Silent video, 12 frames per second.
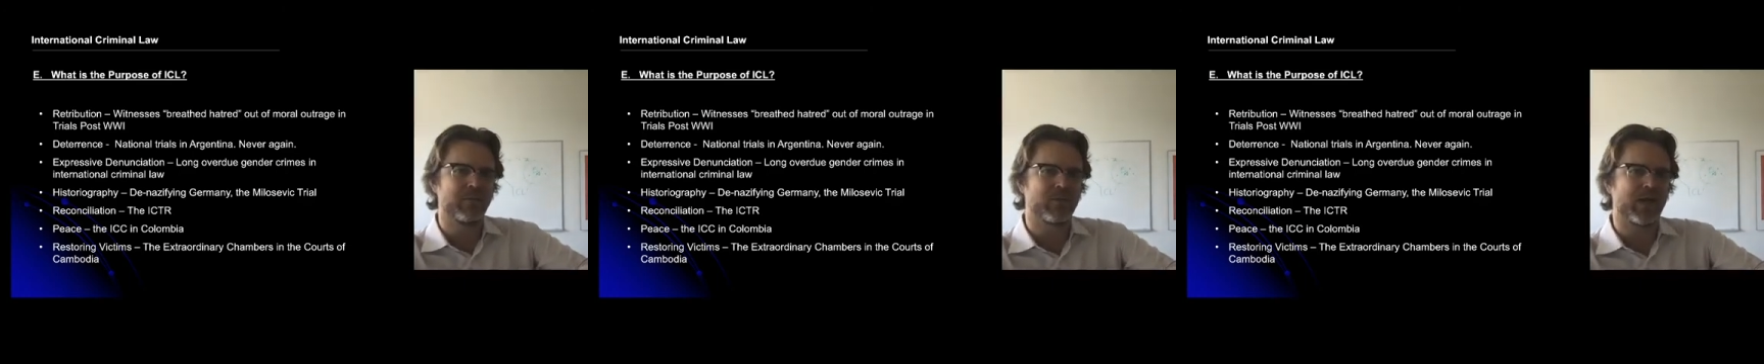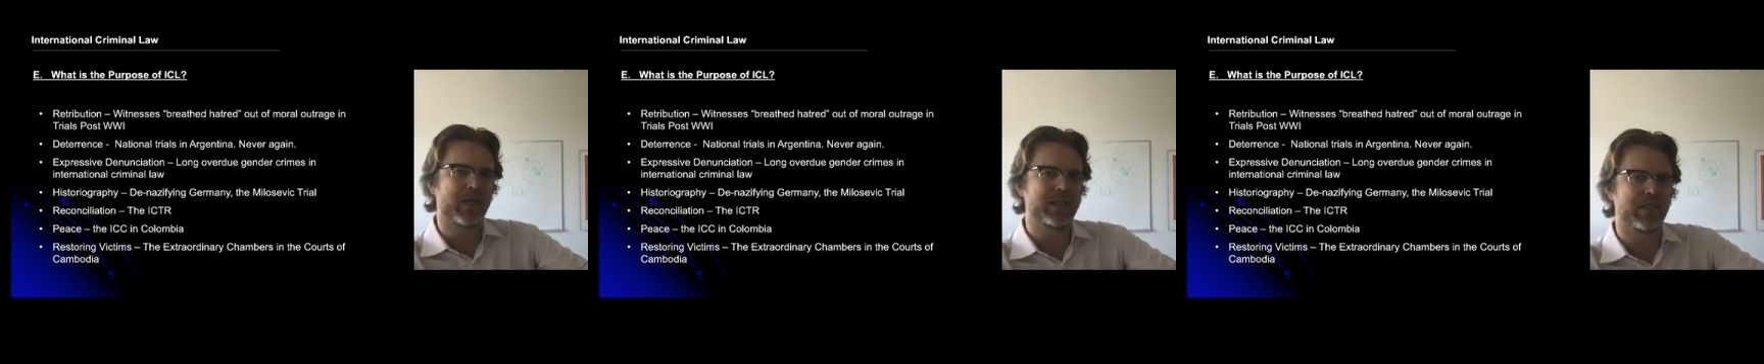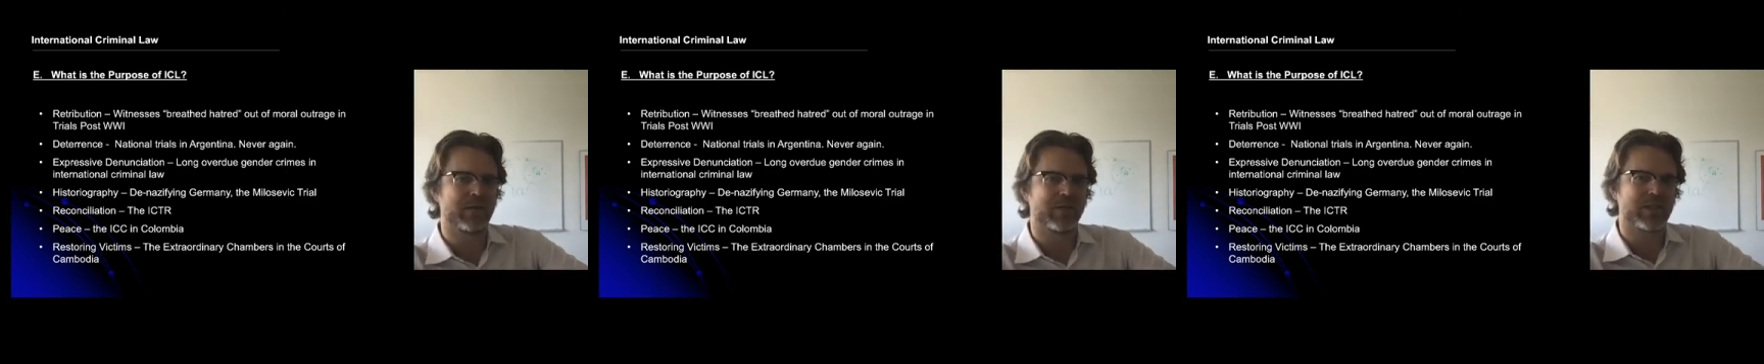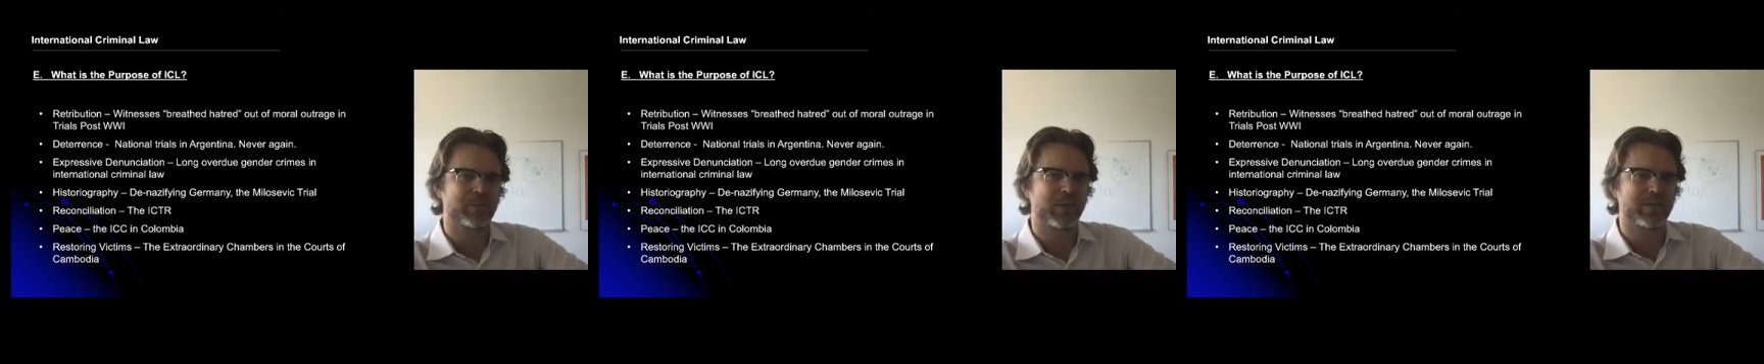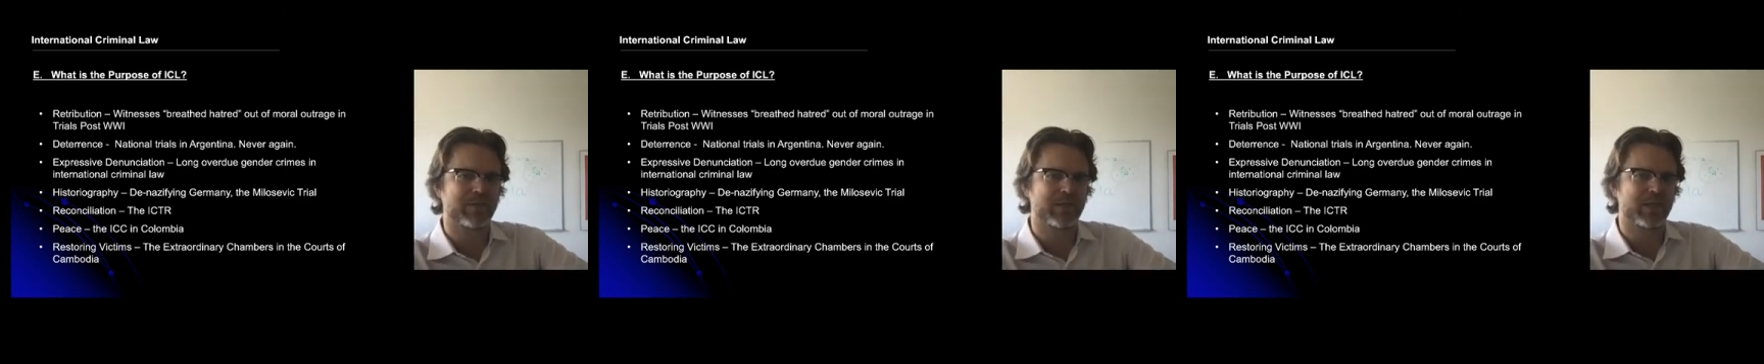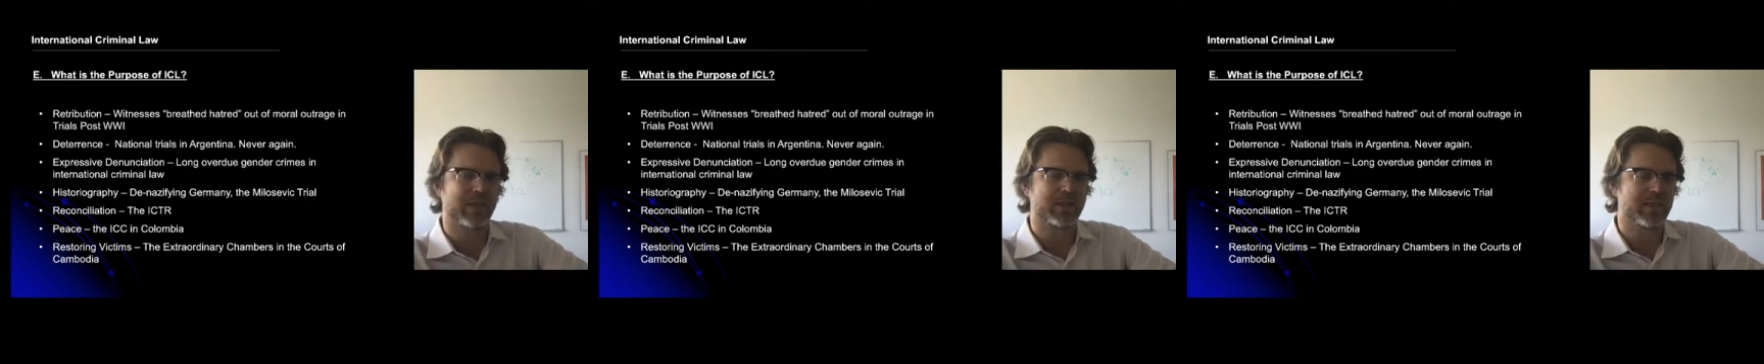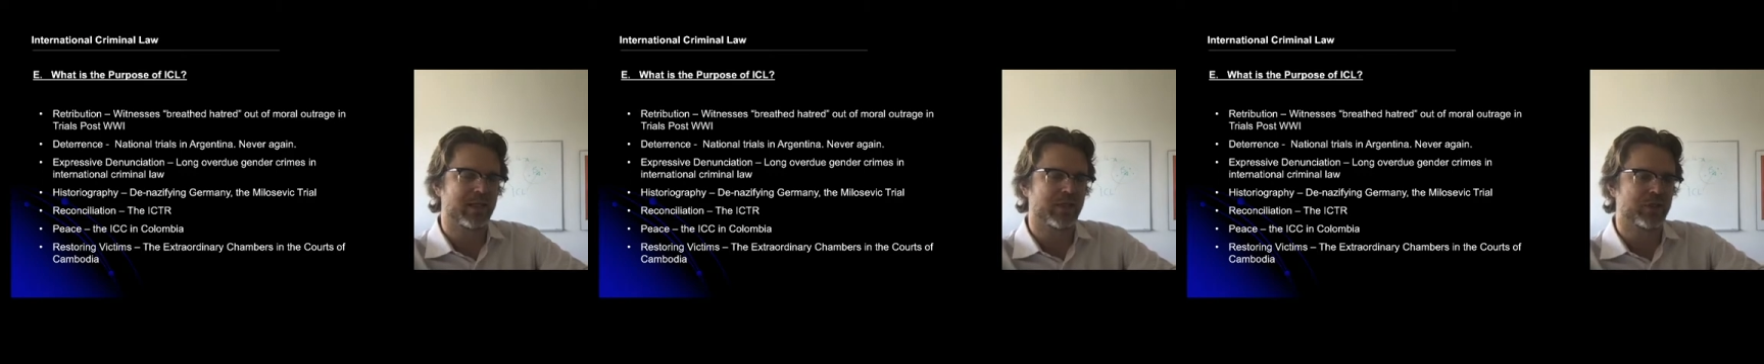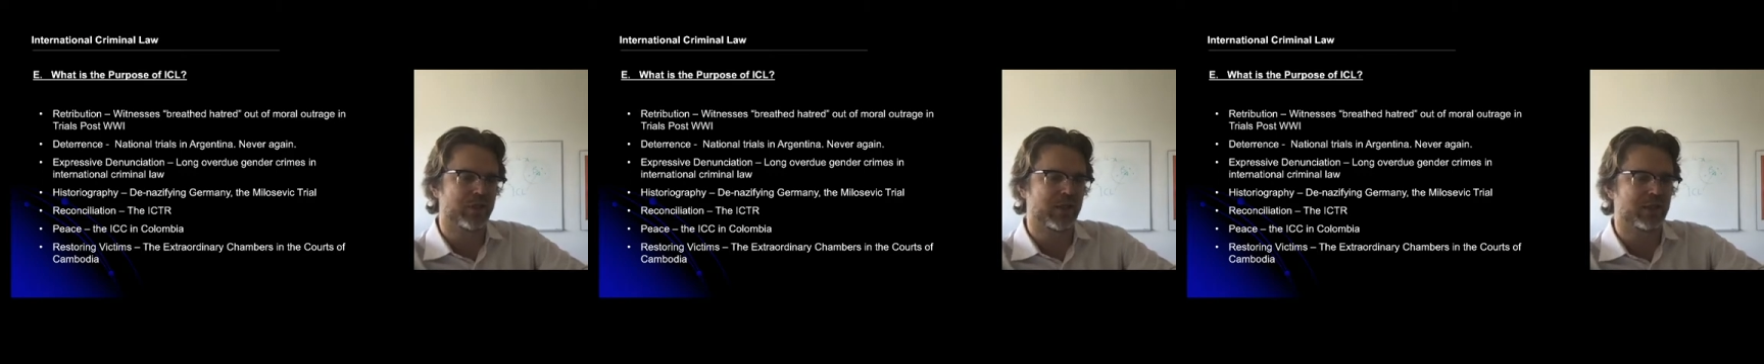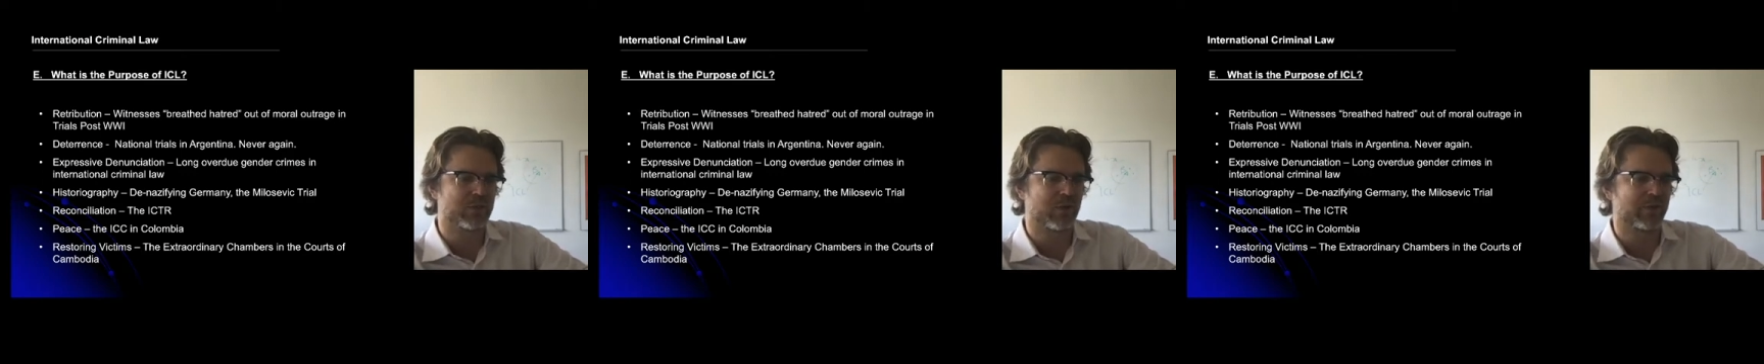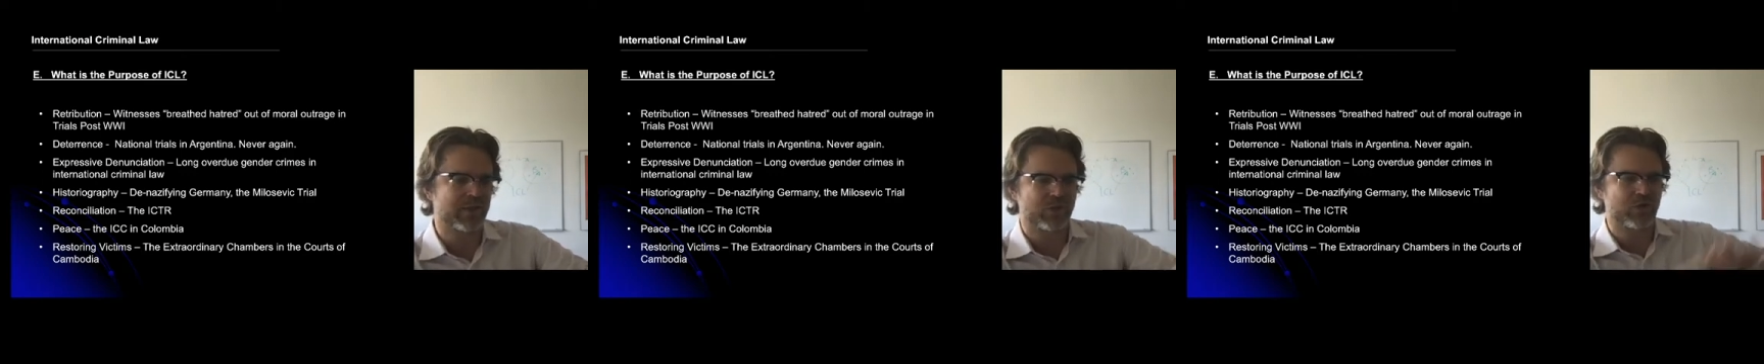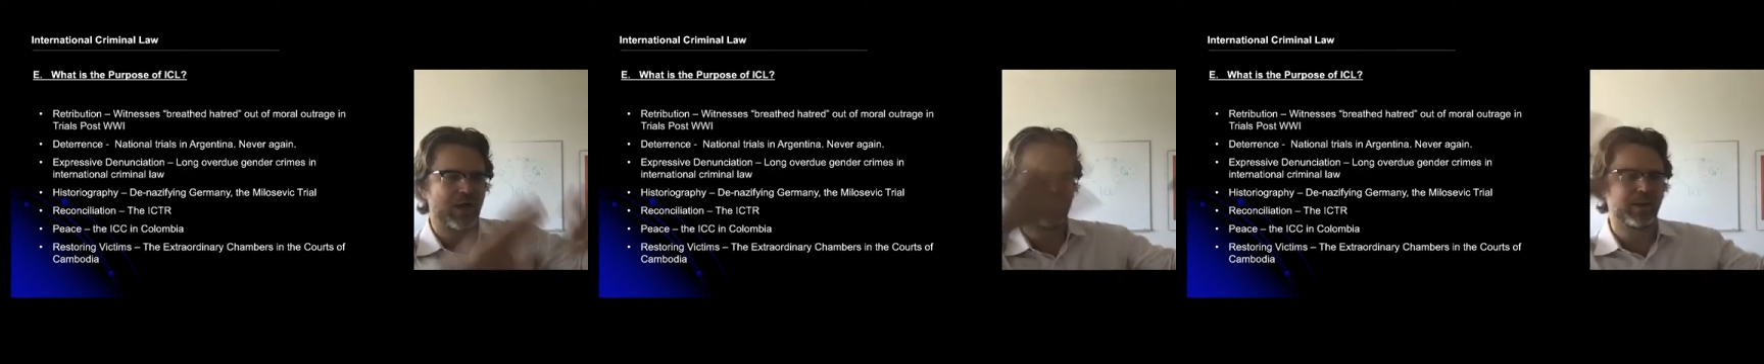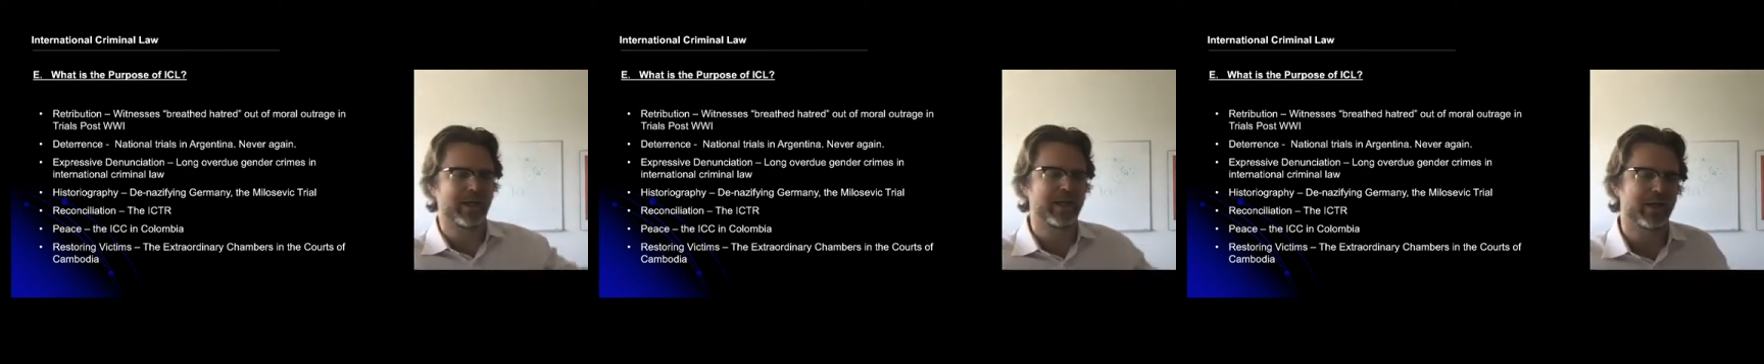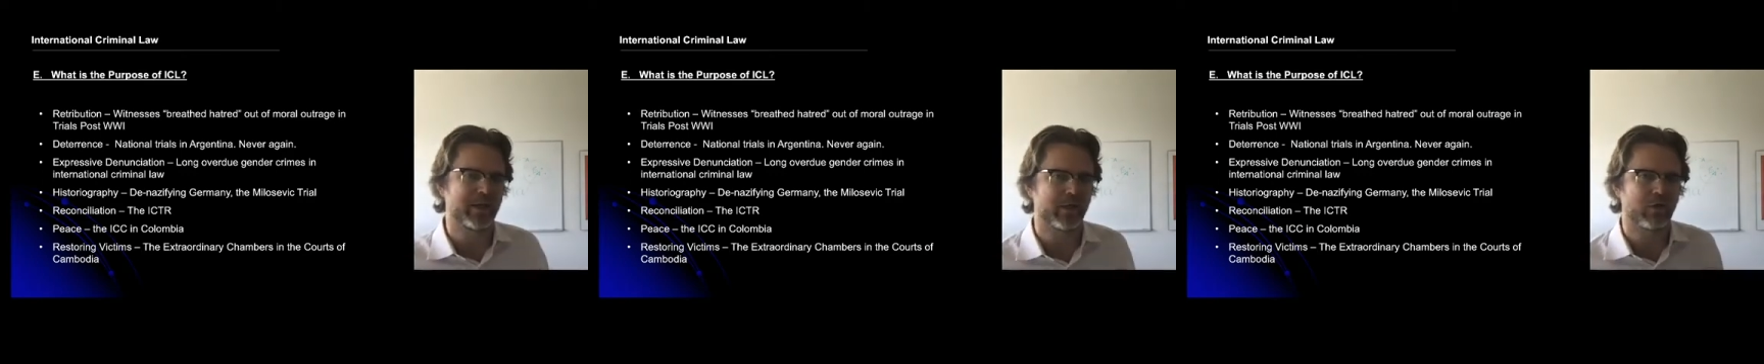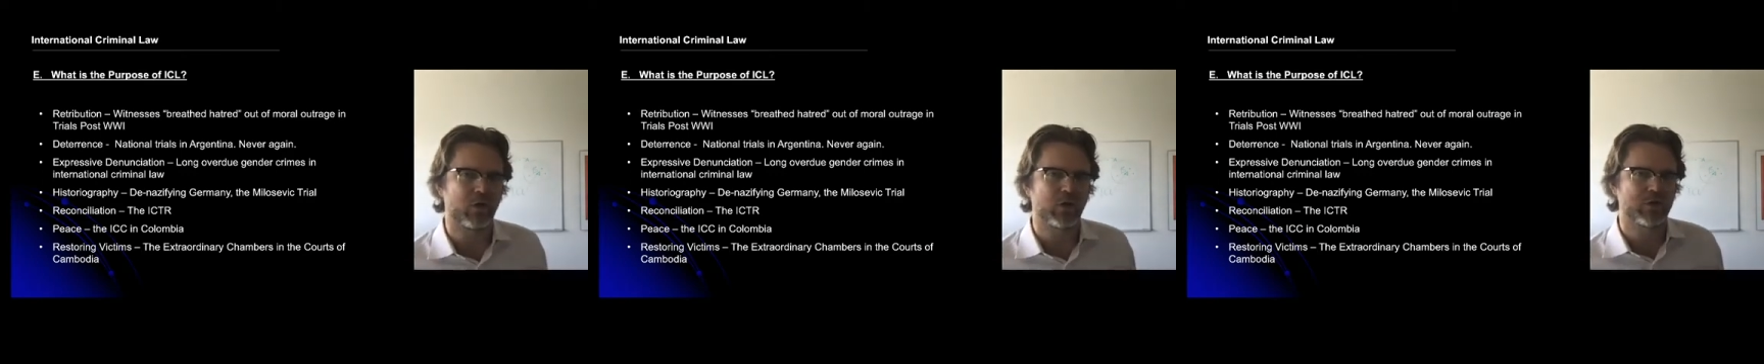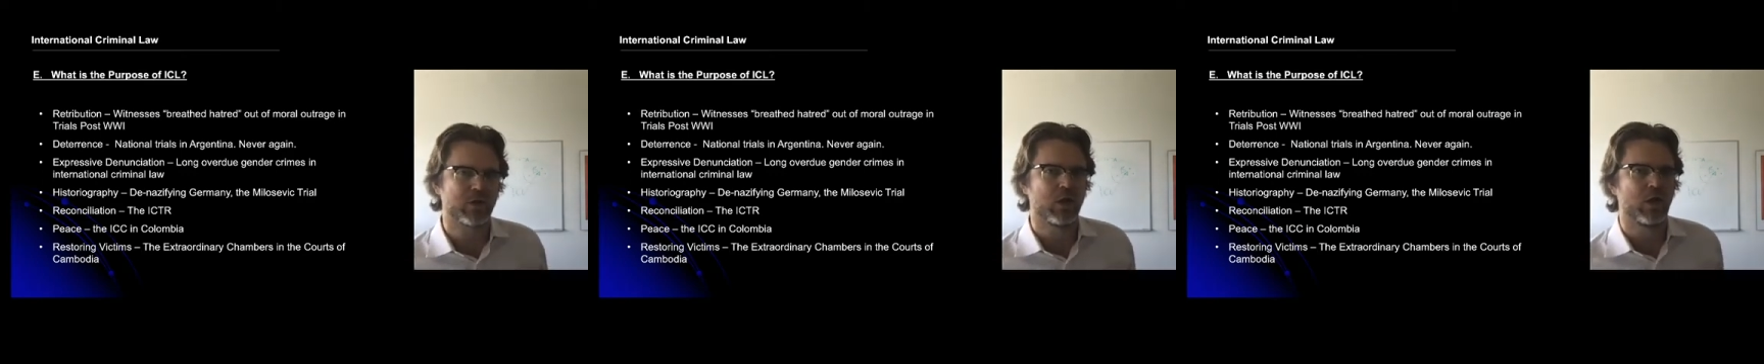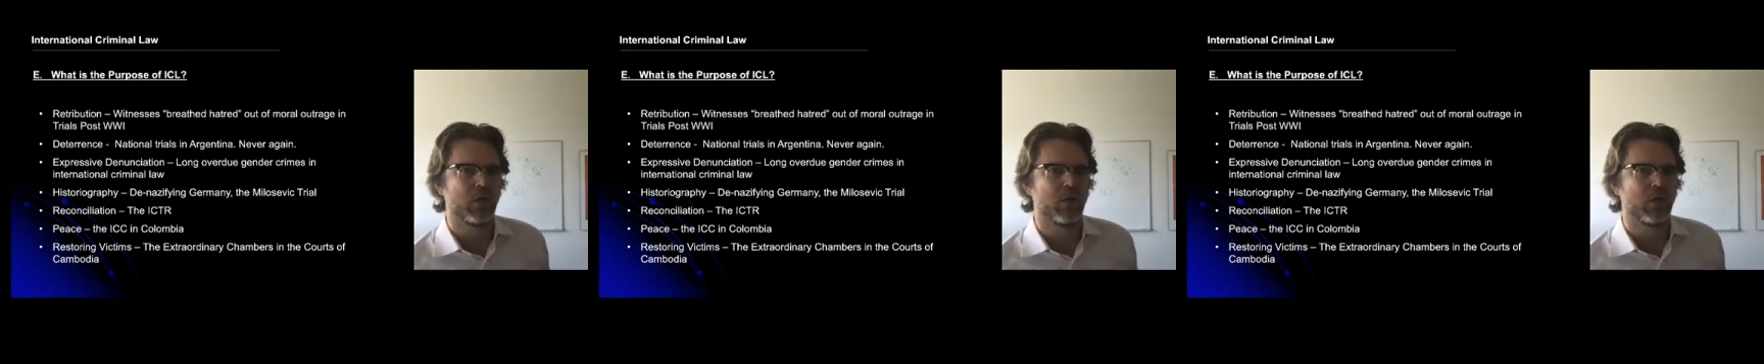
idea of expressive denunciation and sort of extrapolate it across